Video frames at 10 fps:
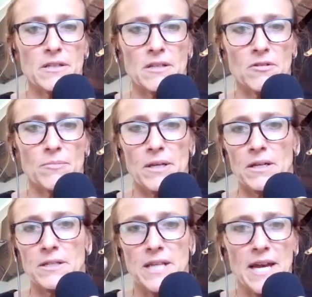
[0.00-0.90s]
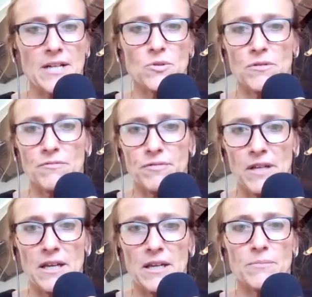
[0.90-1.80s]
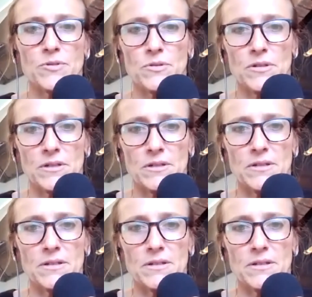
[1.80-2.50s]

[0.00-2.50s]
either being attacked or inflamed or...